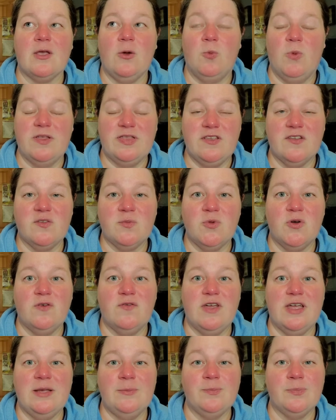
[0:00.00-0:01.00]
with this
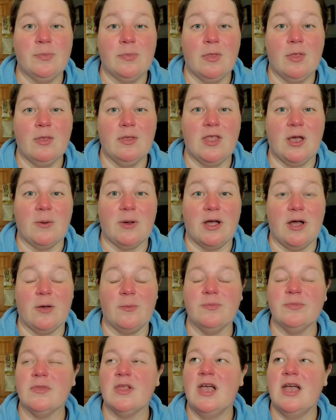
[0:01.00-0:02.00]
movie, there we go,